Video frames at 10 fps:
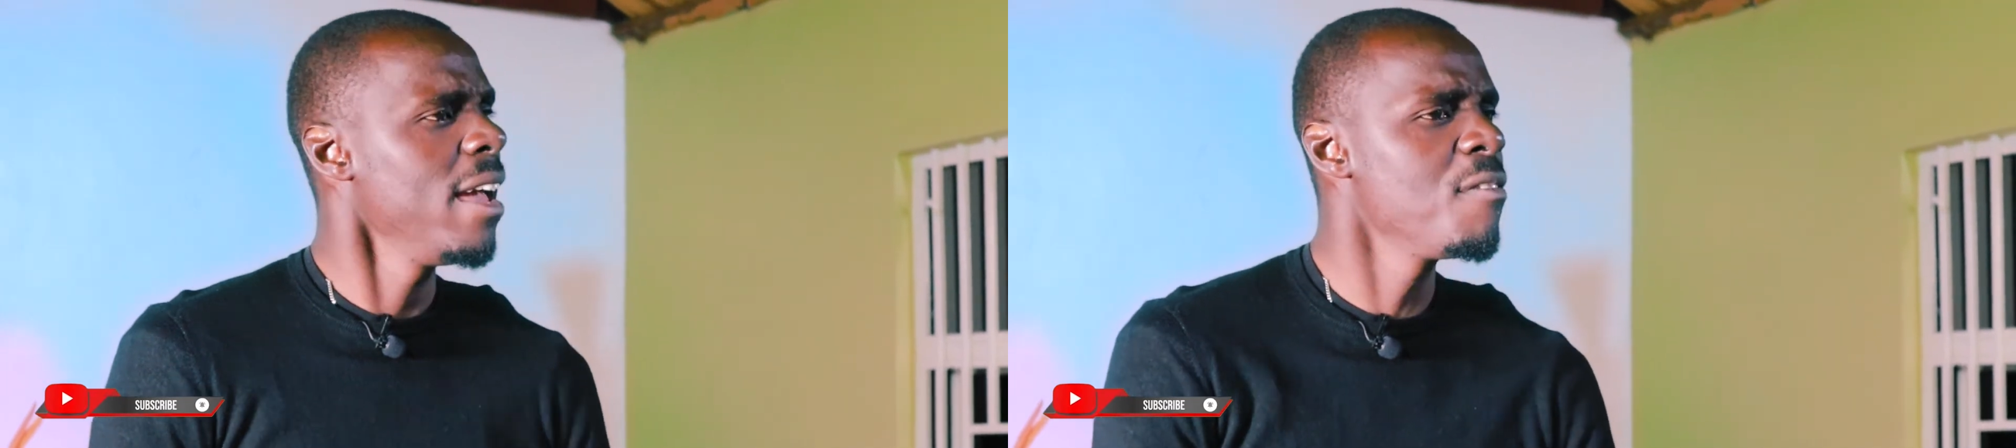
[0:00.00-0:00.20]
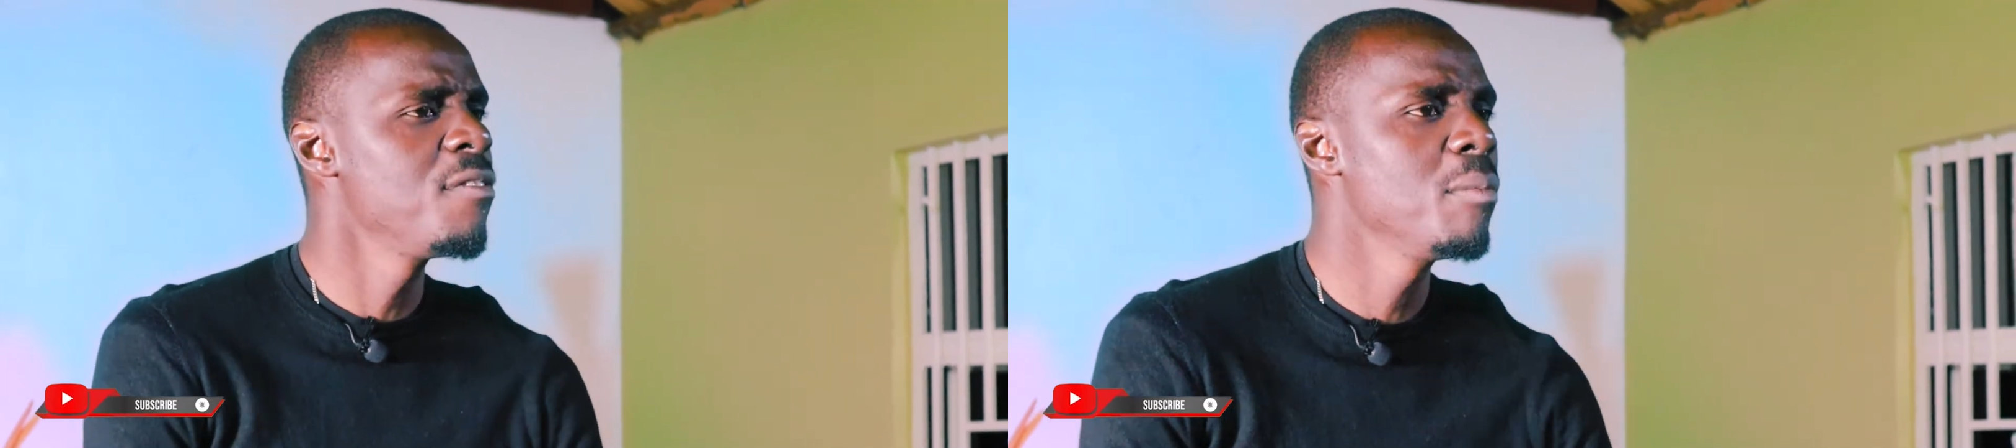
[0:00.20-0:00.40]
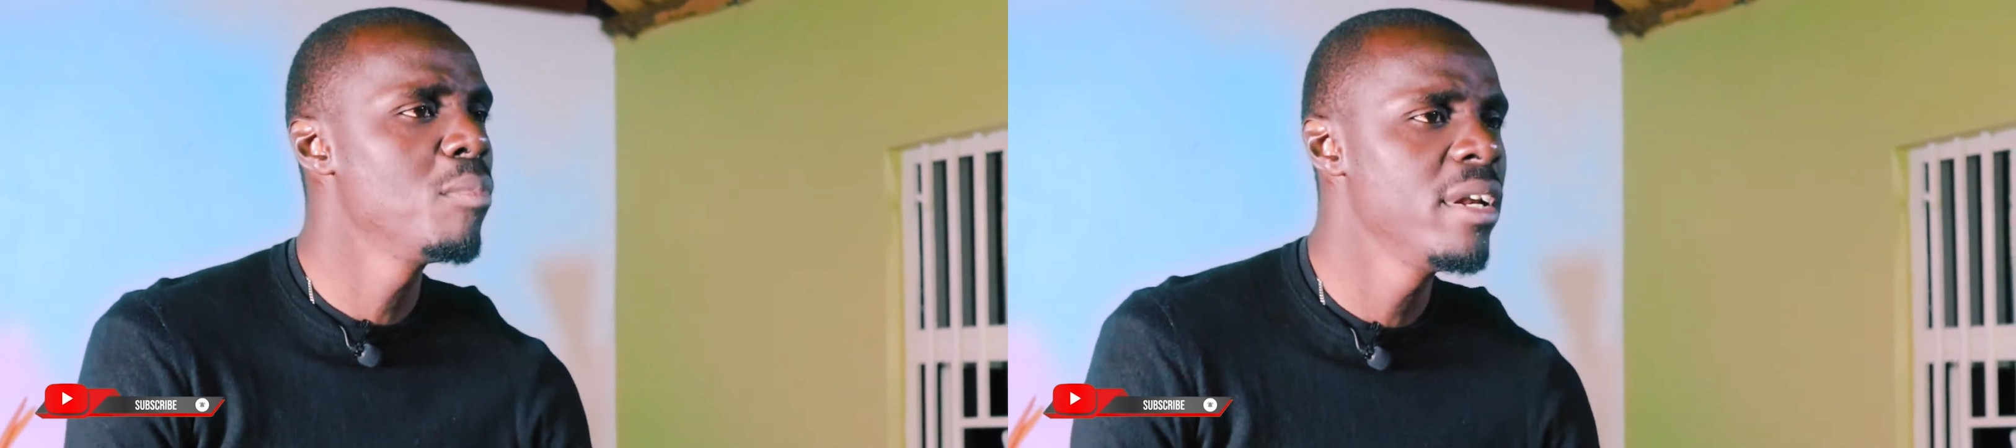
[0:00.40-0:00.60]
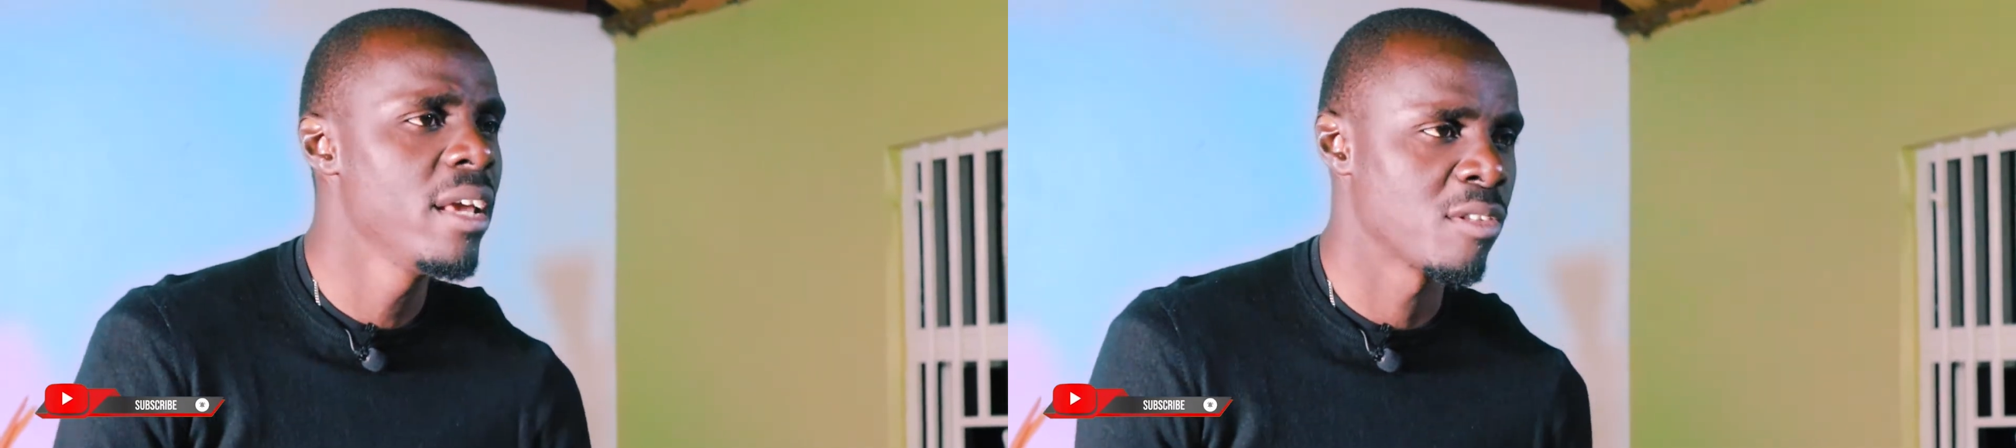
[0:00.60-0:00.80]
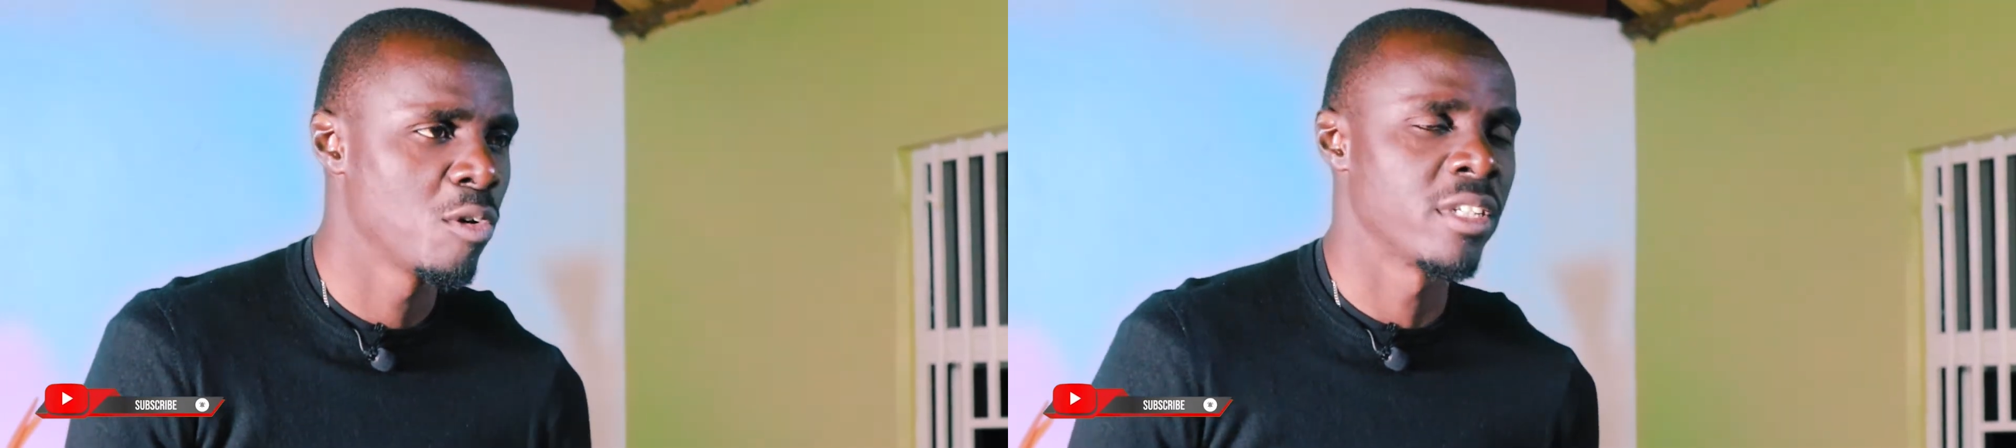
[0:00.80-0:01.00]

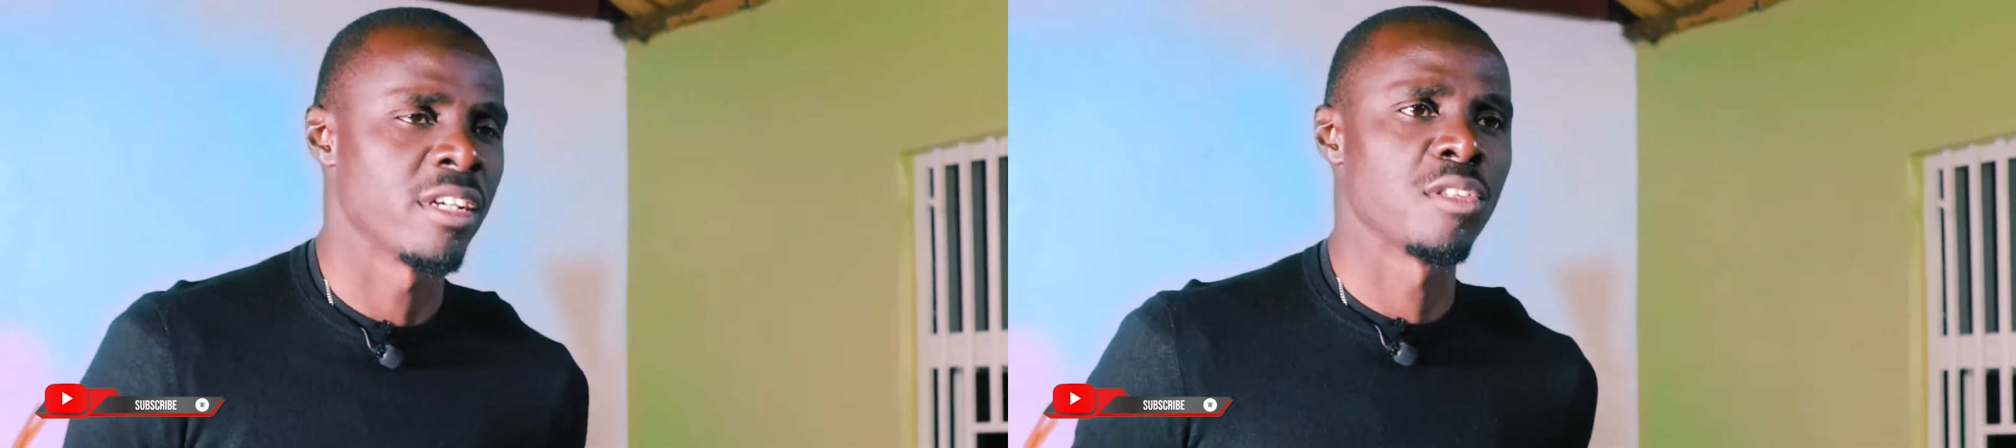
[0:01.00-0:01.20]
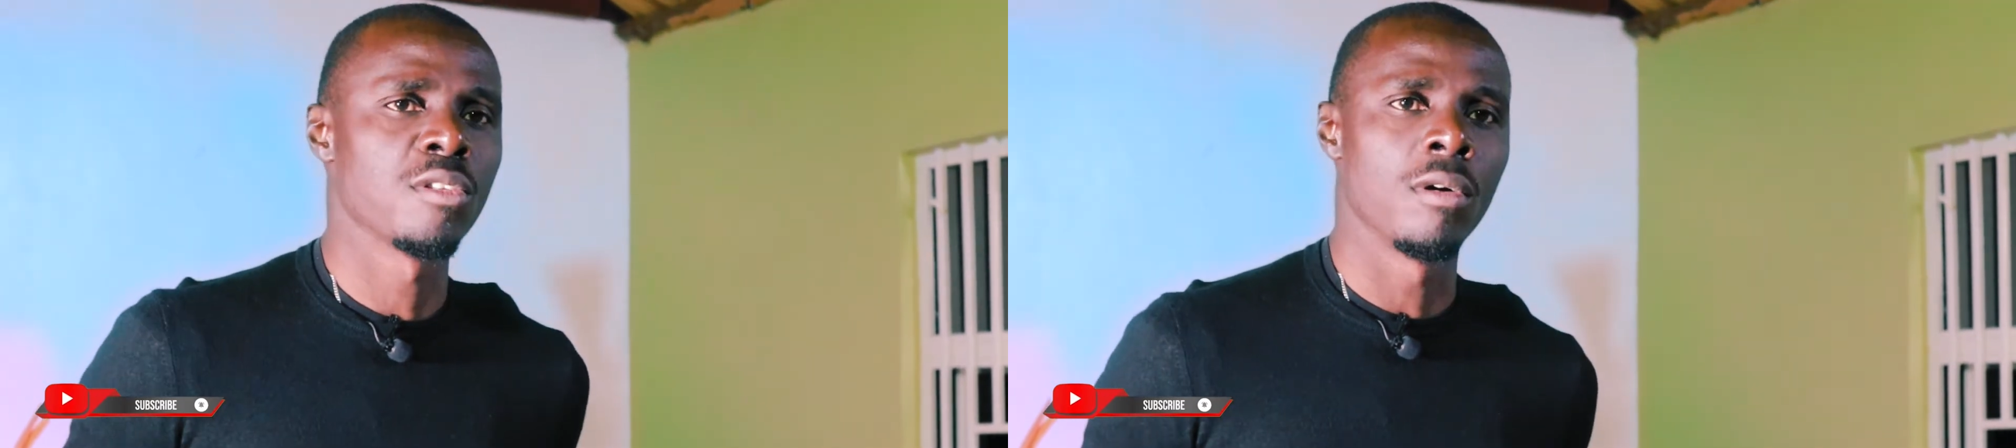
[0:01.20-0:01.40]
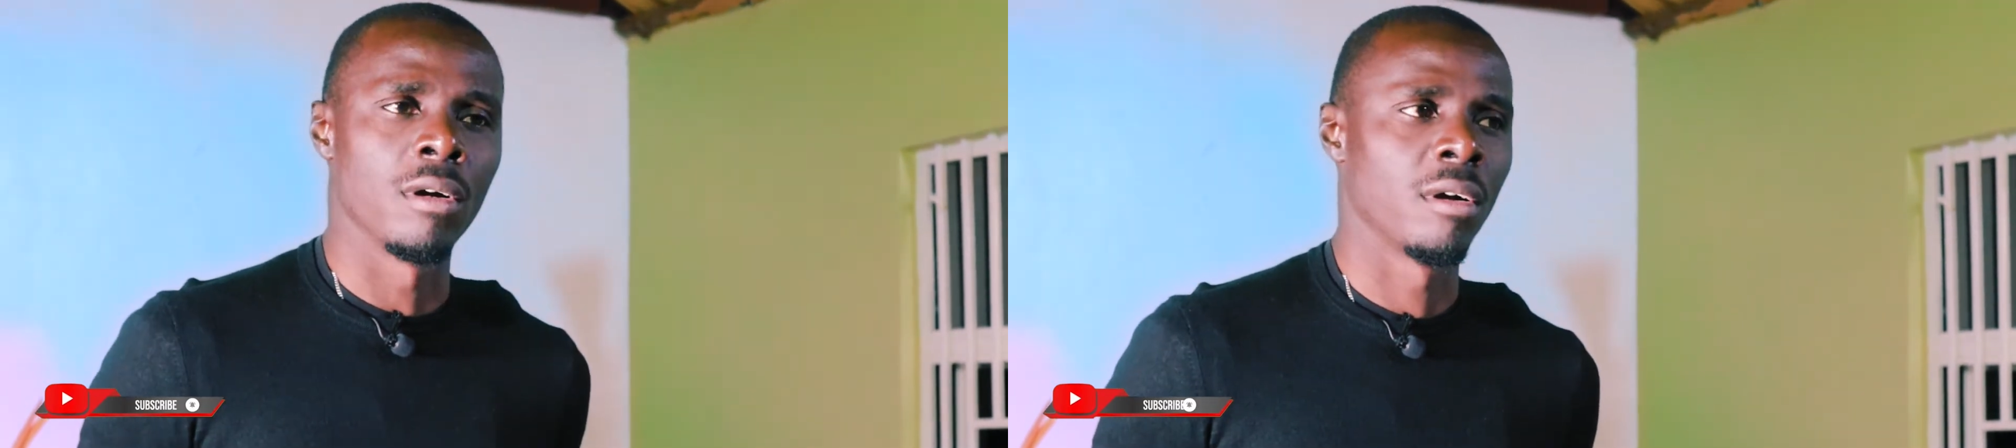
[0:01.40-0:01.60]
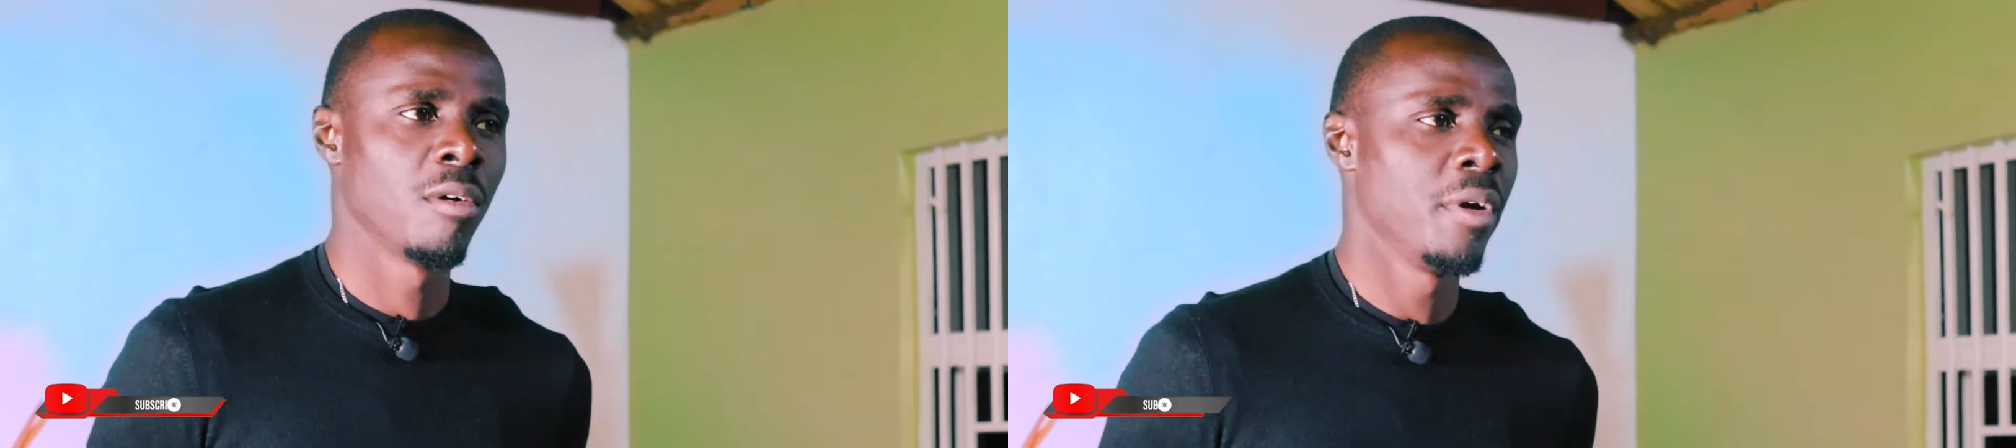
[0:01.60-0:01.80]
Everybody has got a song